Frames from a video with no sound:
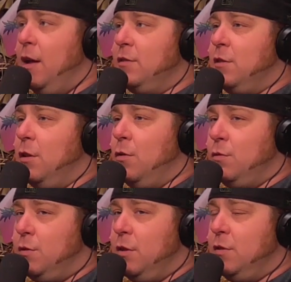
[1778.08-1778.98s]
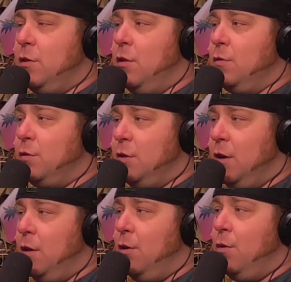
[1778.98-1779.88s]
It's close. It's close to
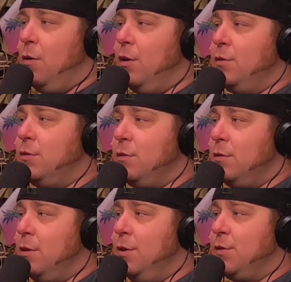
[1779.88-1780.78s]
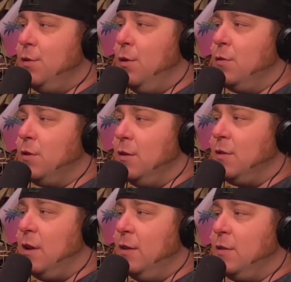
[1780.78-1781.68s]
Illinois. Okay. It's close.
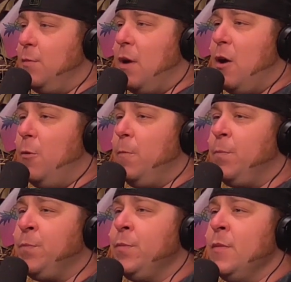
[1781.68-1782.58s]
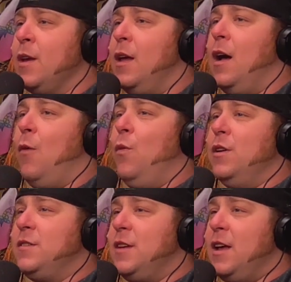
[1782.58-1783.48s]
It's about. I want
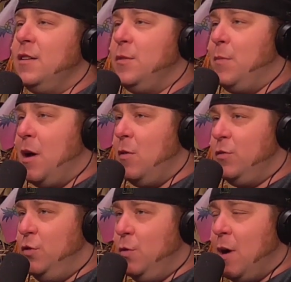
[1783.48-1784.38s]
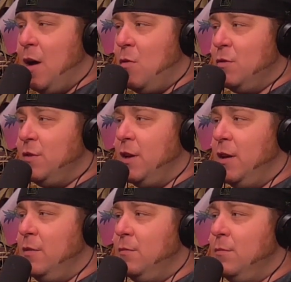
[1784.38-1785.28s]
to say it's about 2 hours
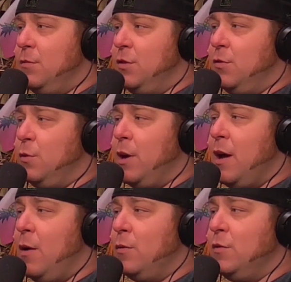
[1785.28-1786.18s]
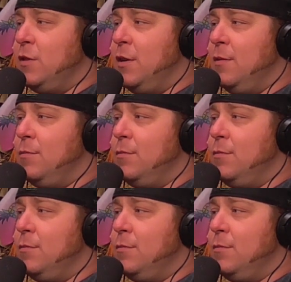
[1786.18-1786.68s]
in to 3 hours in.